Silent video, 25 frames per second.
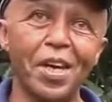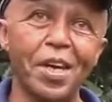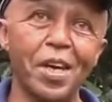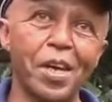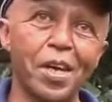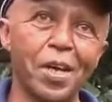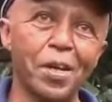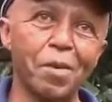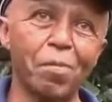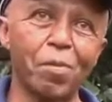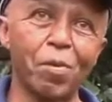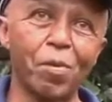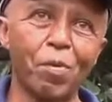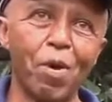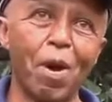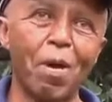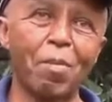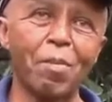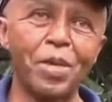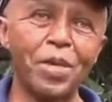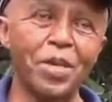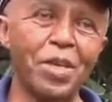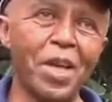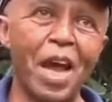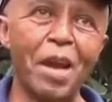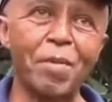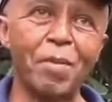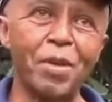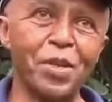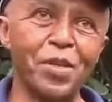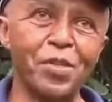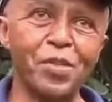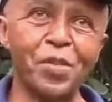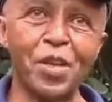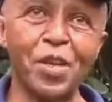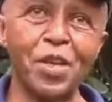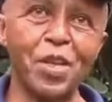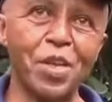and probably
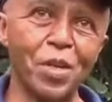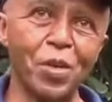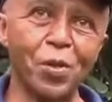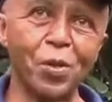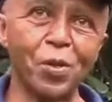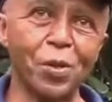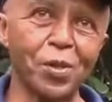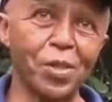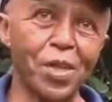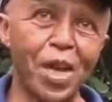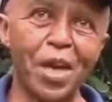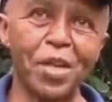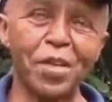damage the ecos.